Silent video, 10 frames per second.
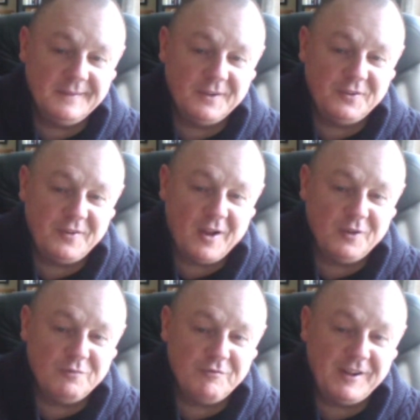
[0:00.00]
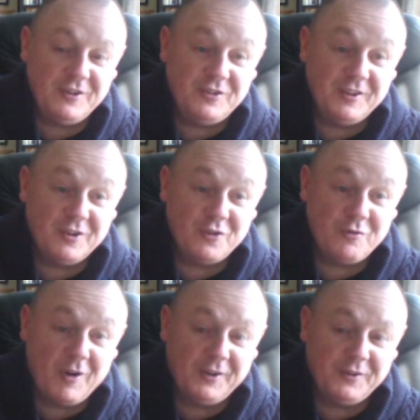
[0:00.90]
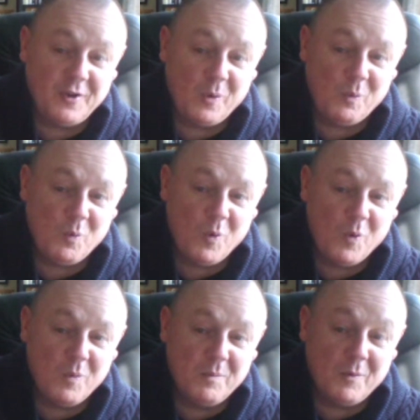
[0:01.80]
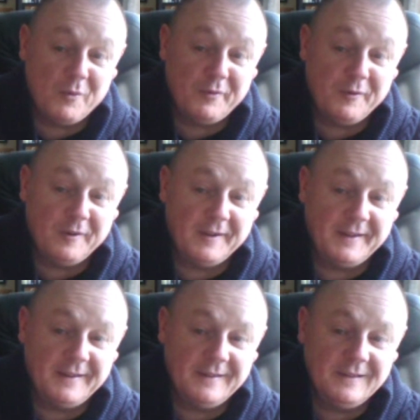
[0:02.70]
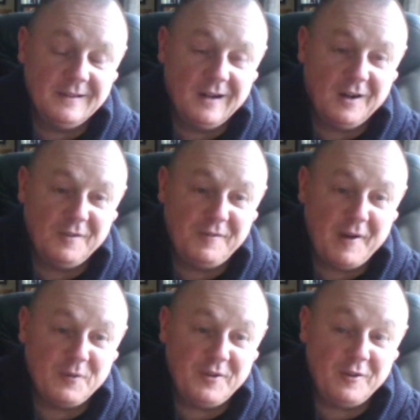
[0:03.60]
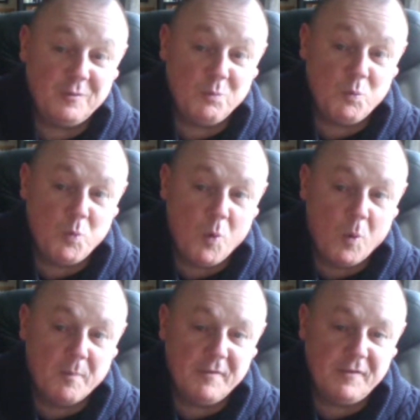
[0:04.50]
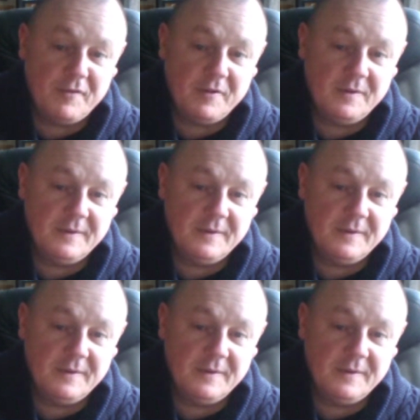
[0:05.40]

the sun reaching the dry stone wall more fully, I felt its warmth.